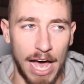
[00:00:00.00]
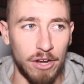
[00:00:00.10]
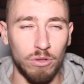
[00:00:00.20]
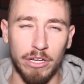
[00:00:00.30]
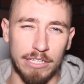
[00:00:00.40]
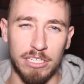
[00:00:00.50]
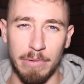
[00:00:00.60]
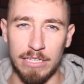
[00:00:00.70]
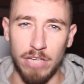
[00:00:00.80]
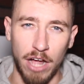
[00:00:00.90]
I don't look at
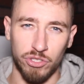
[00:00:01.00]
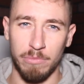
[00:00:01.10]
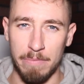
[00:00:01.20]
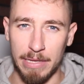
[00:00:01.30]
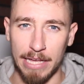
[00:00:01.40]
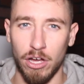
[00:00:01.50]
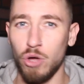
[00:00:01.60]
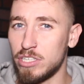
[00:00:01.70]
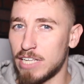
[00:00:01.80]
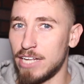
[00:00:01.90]
somebody and talk to them and be like,
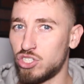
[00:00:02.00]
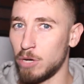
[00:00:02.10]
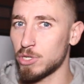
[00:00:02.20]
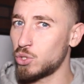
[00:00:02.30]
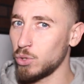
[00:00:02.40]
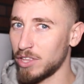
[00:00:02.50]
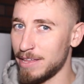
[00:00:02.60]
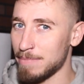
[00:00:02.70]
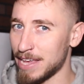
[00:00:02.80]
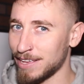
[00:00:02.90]
oh, this guy's so much cooler
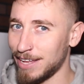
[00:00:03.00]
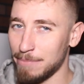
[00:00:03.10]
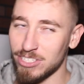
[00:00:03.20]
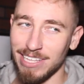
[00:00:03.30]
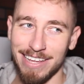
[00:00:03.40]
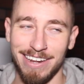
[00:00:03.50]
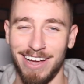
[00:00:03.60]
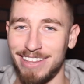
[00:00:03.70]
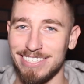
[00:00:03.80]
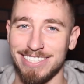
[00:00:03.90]
than me. I'm just like,
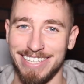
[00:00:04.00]
nah,